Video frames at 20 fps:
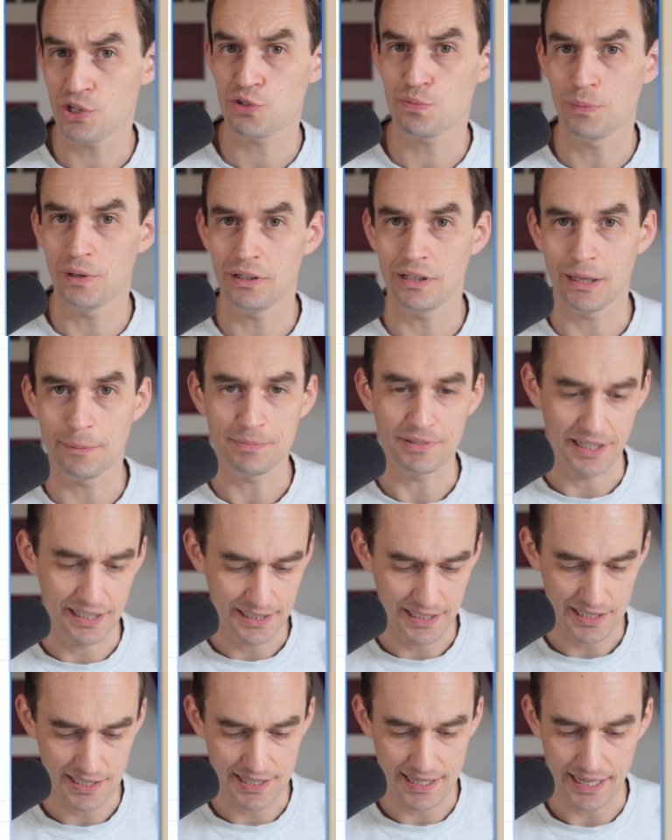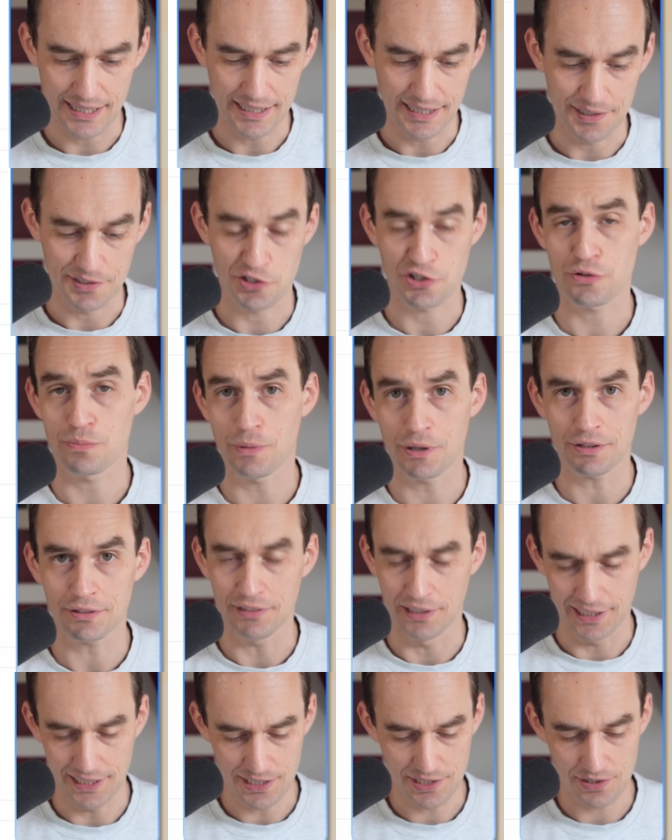small update is that in smart
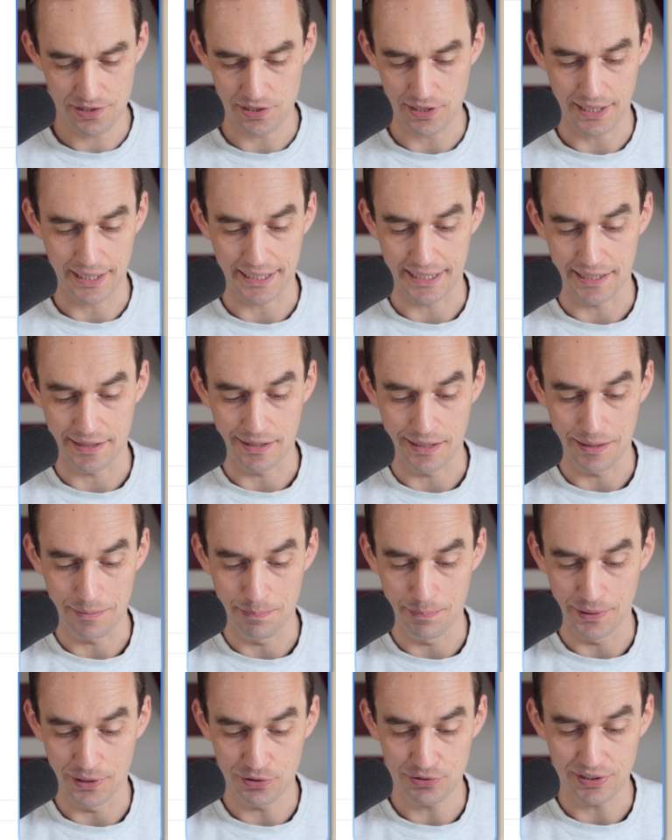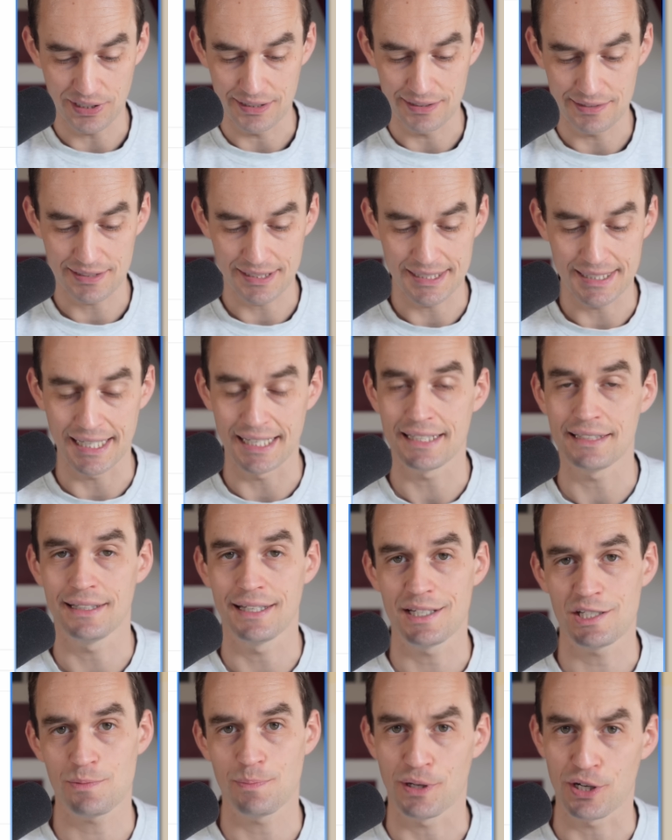lists, like in the built-in today
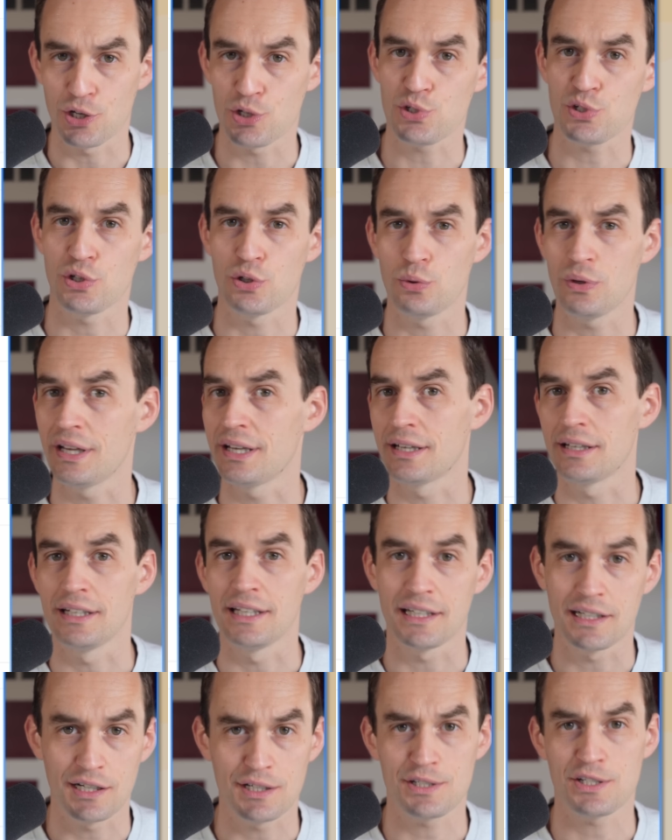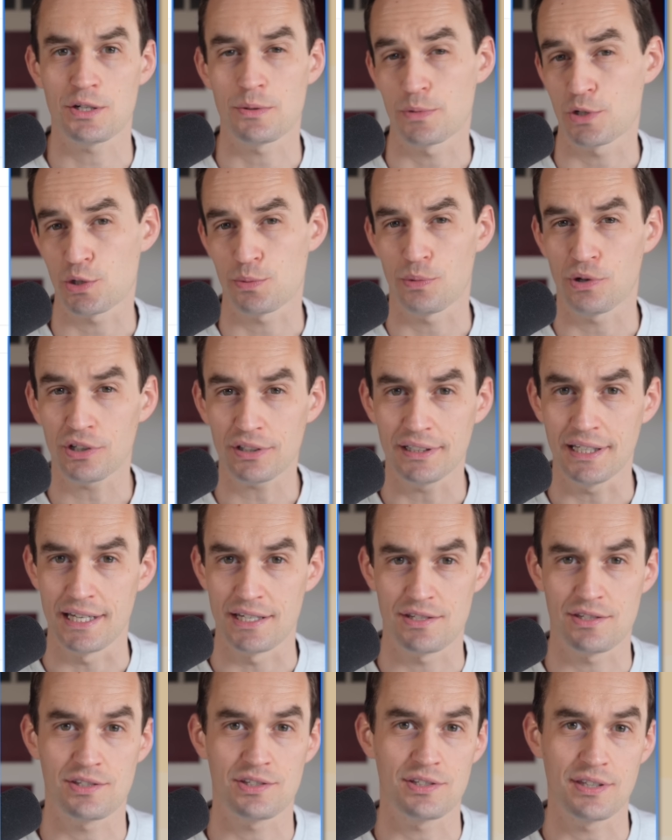list, but also in any custom smart
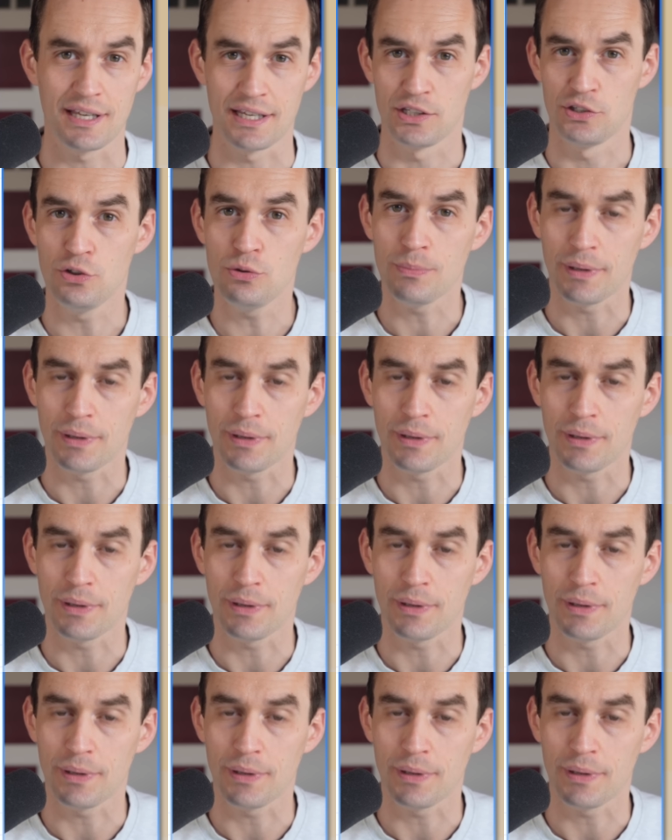lists that you